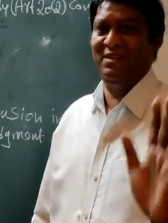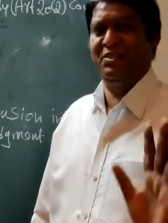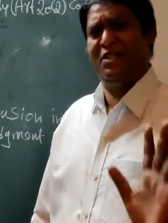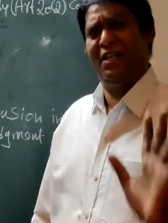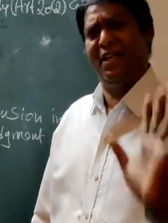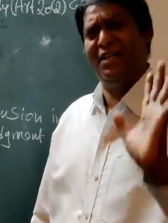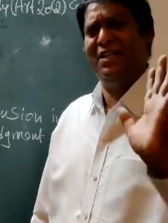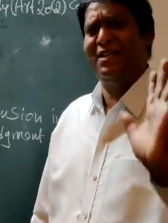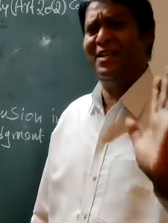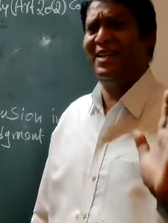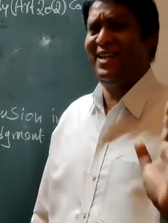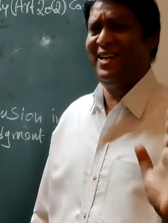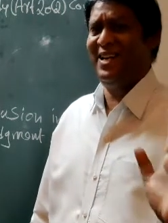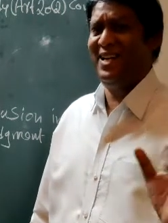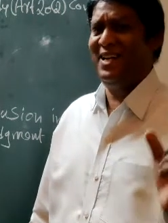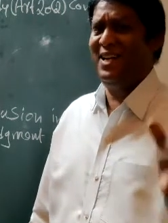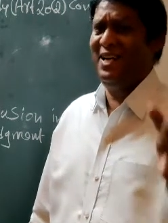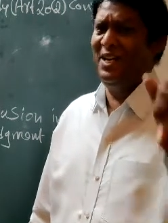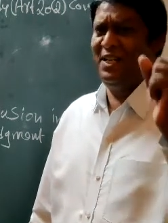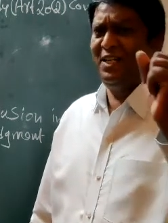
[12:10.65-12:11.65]

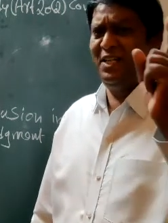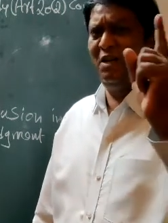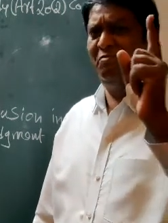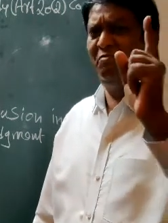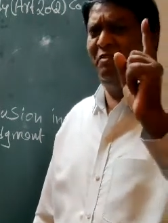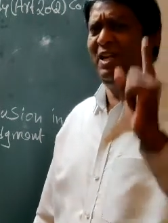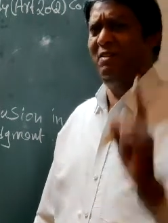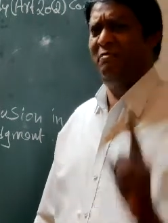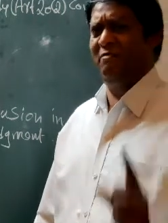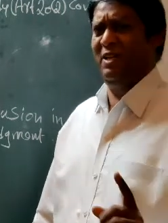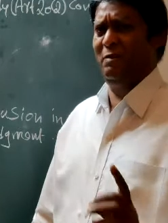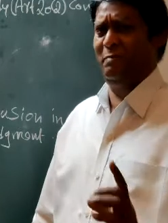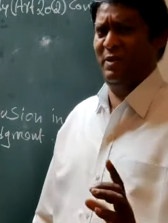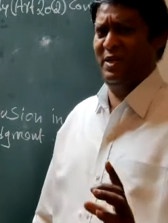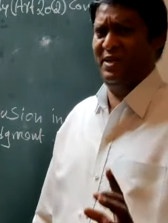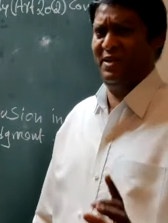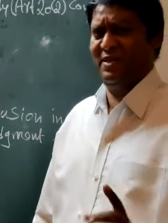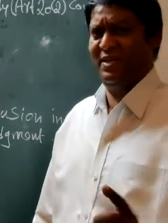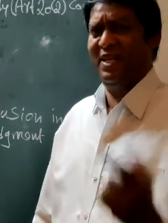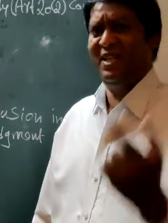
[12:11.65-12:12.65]
Generally, your will be
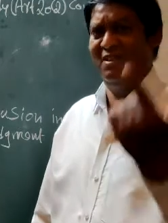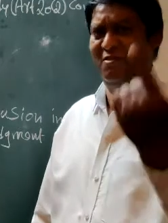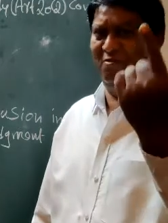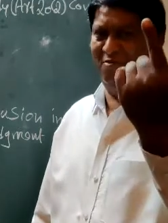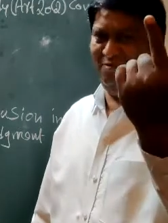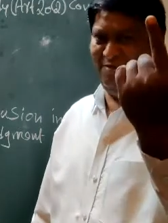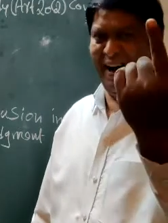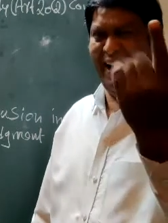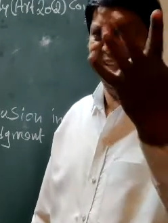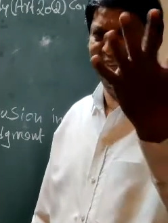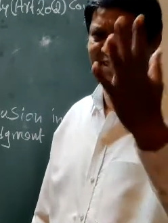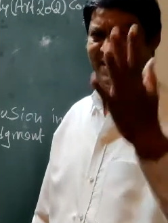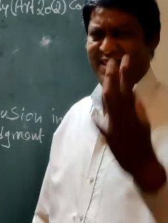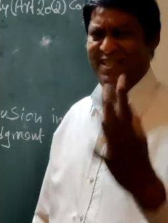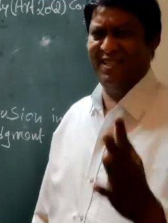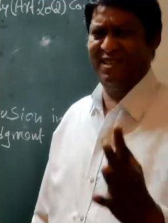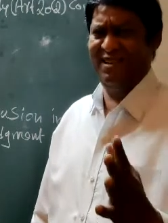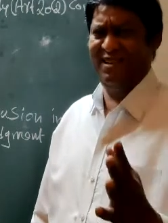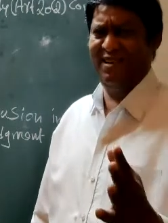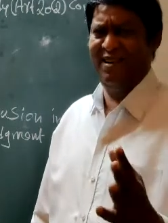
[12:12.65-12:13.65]
written once,
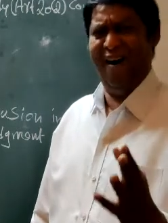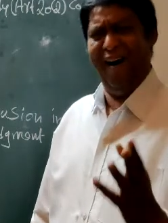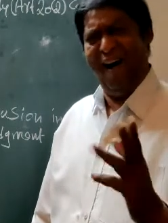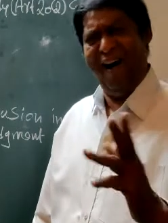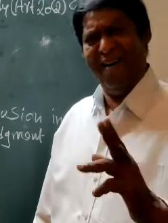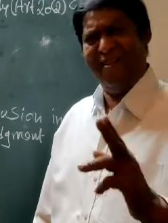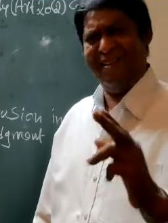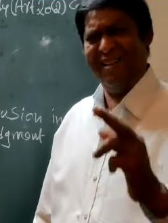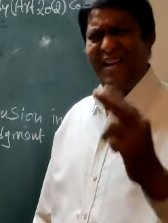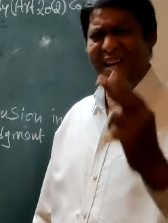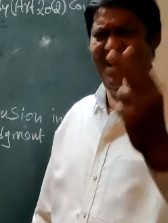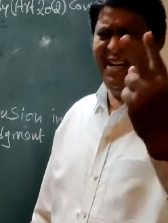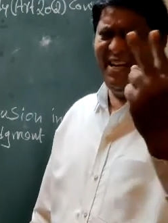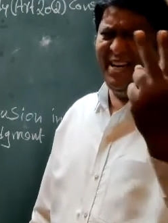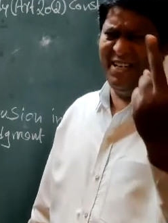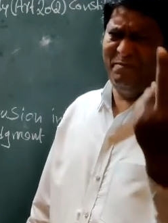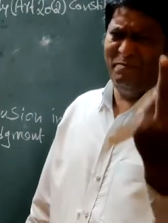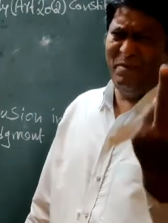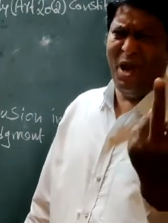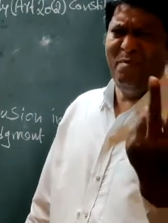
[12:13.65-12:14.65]
or
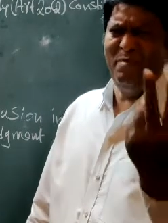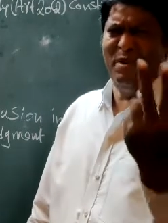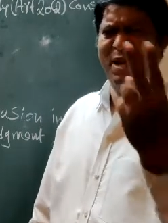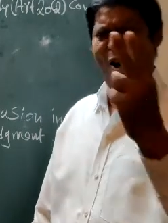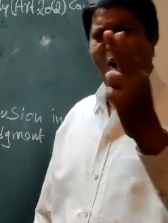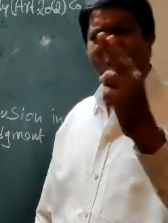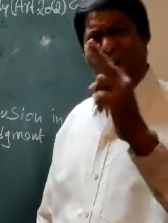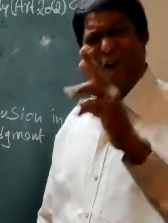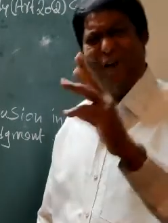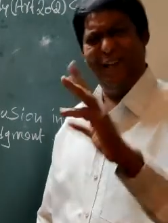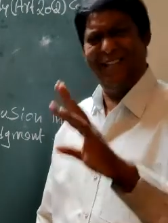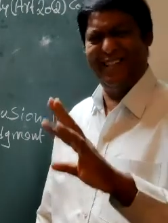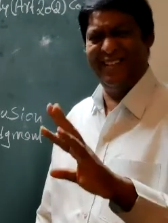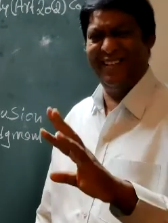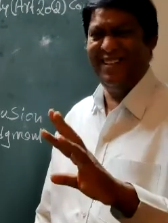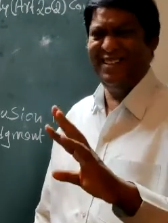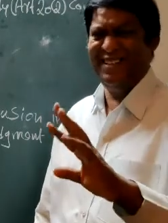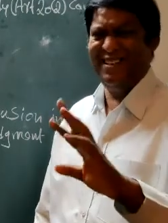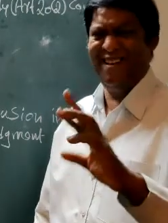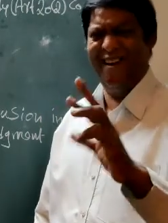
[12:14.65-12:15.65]
it may be
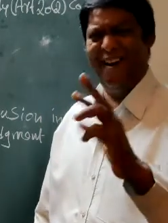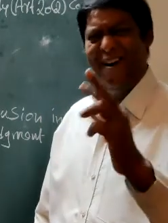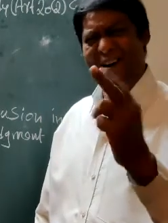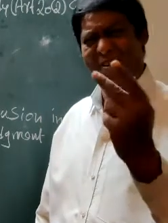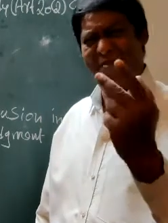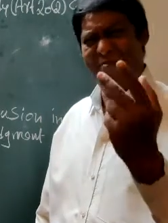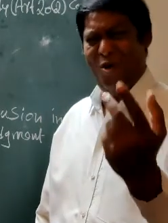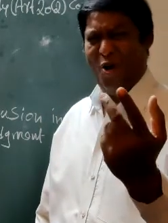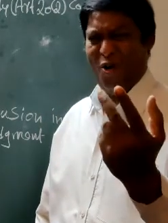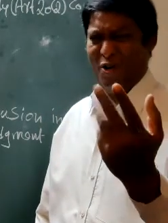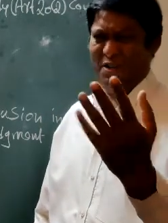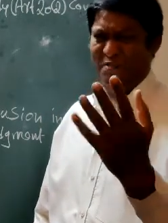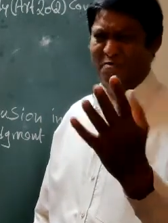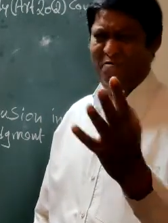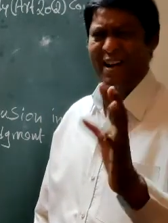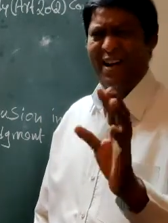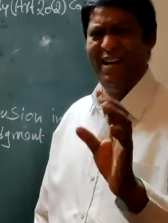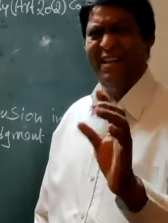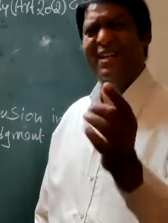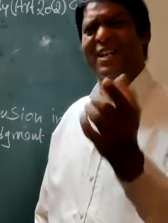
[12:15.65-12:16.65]
altered or
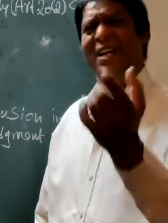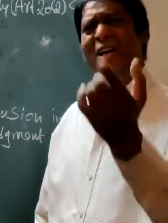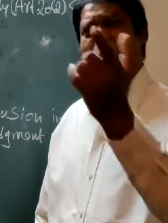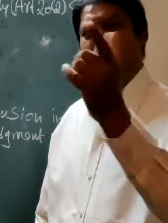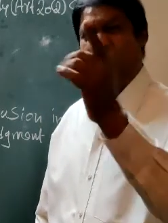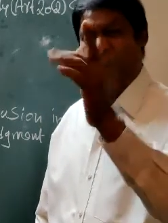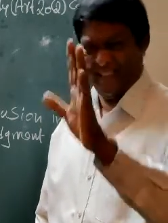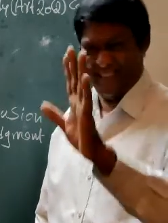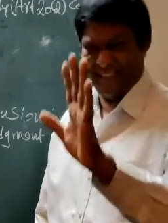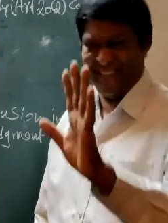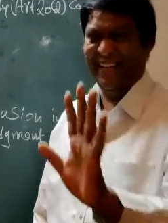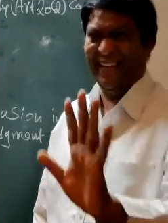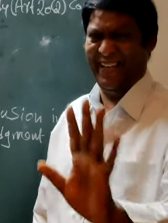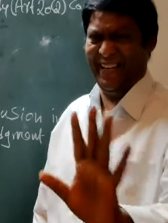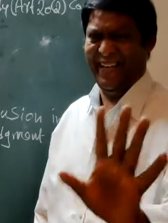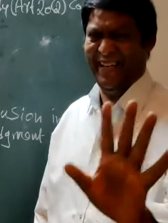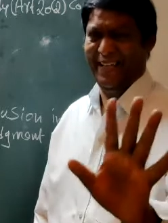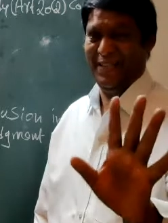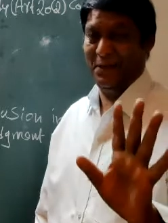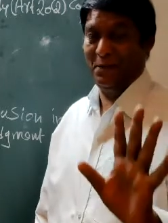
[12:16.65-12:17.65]
modified once
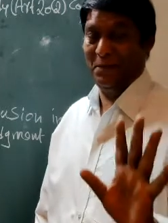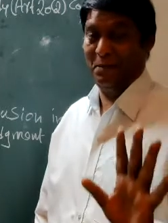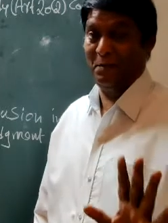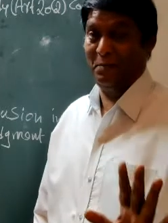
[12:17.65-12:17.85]
again.